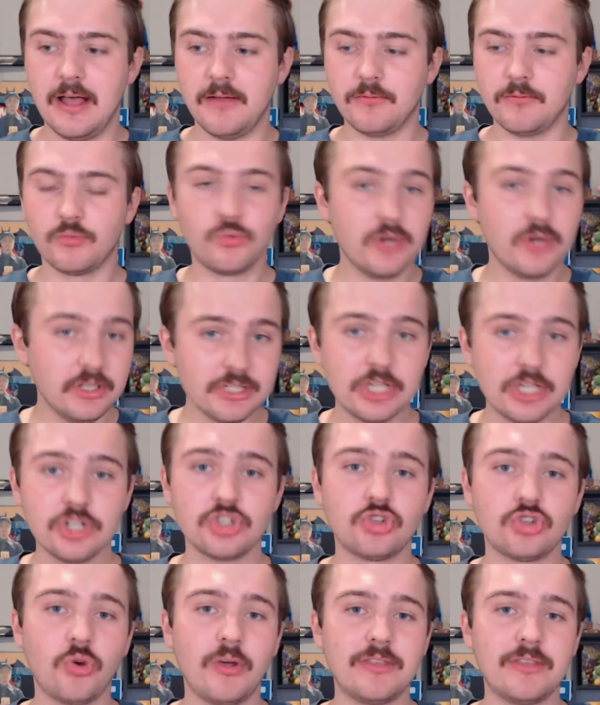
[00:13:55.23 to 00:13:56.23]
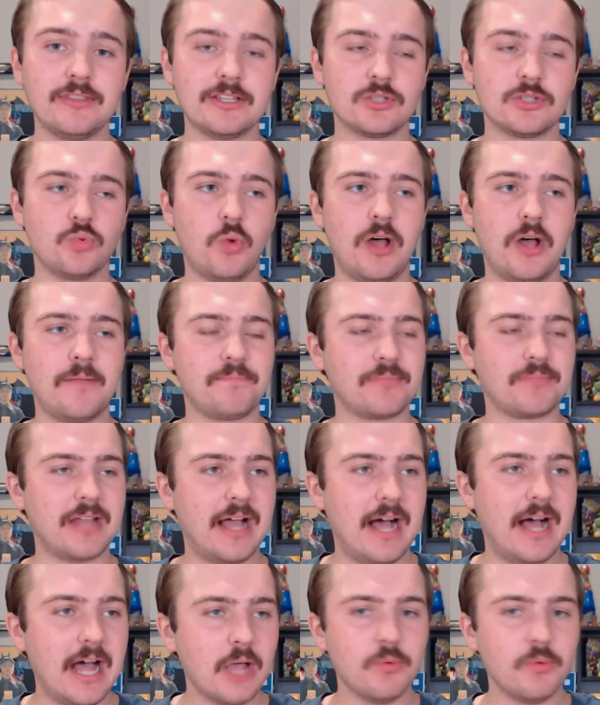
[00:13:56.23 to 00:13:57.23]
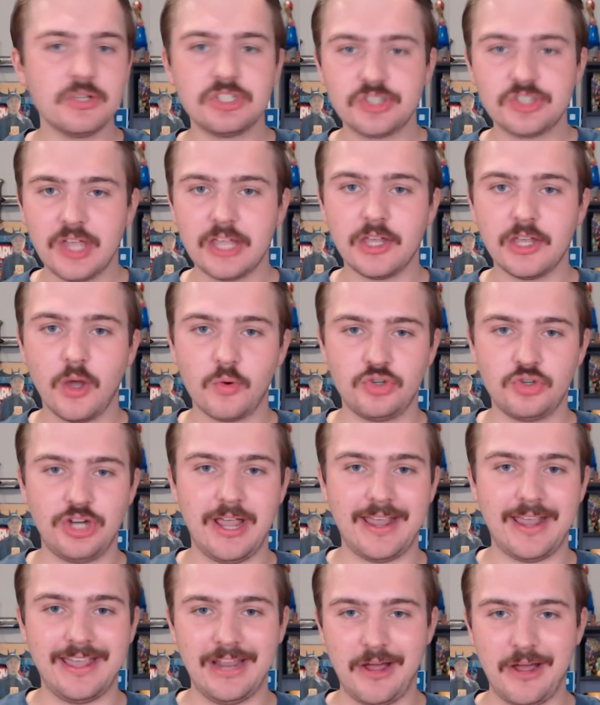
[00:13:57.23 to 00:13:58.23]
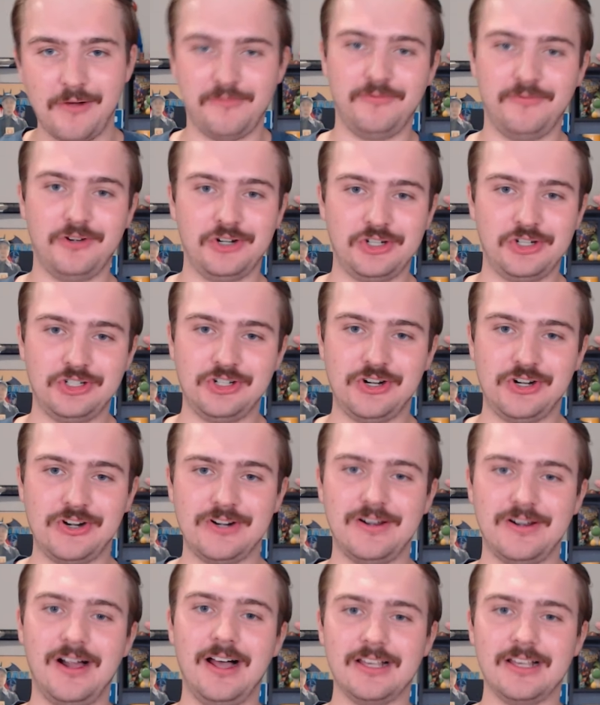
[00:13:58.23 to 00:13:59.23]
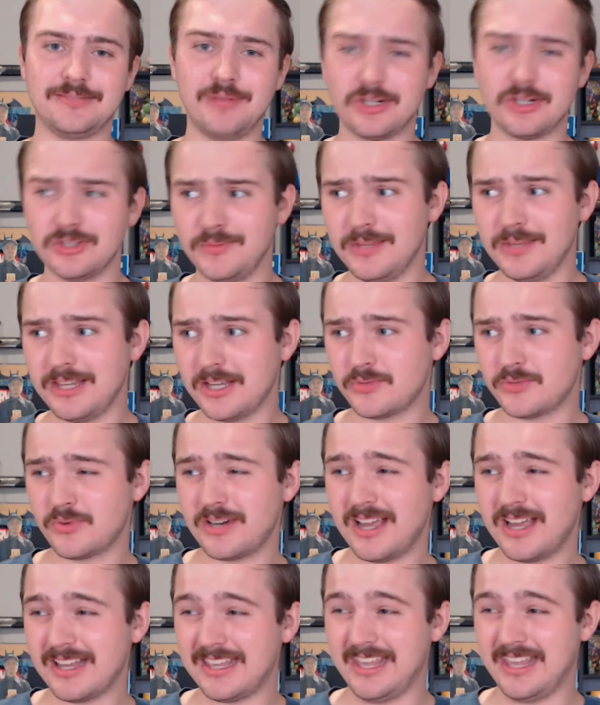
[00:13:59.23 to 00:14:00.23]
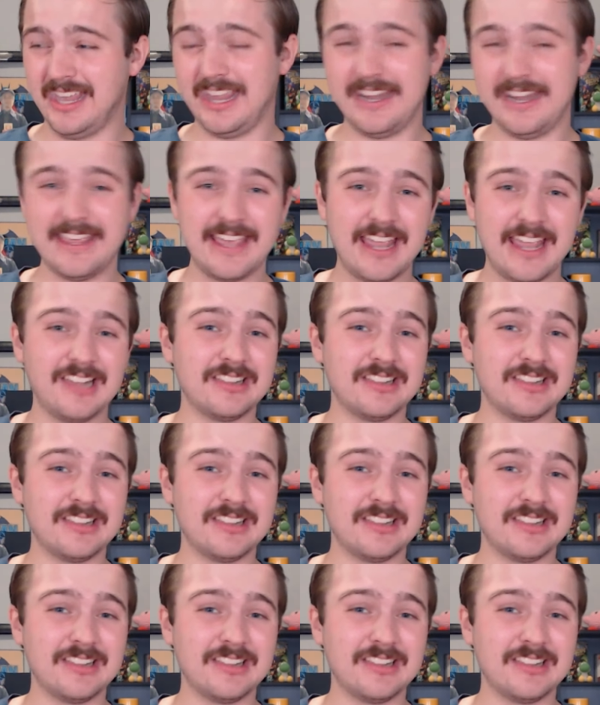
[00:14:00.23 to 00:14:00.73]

Really enjoyed this one. I would say go check it out for sure, uh, especially because we're not getting a